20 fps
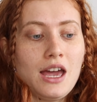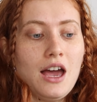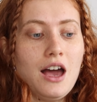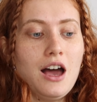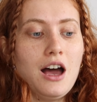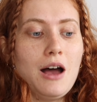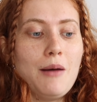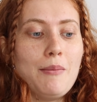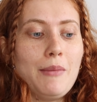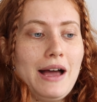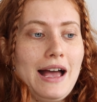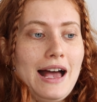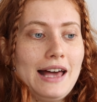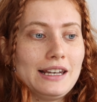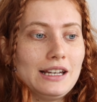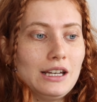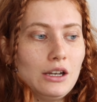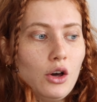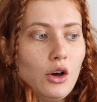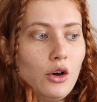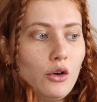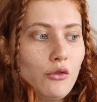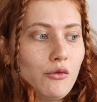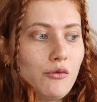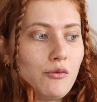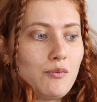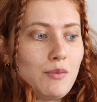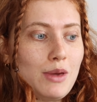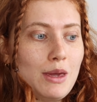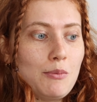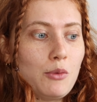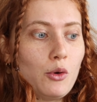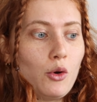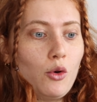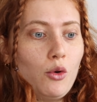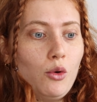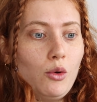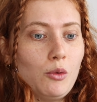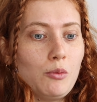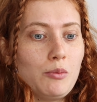I had a lot of
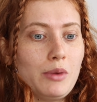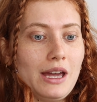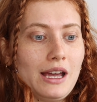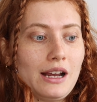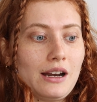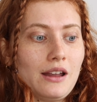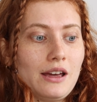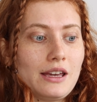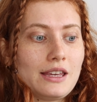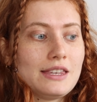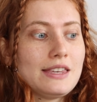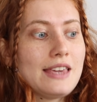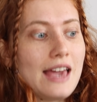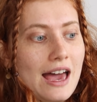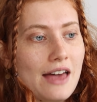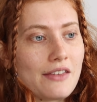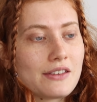people being like, yeah,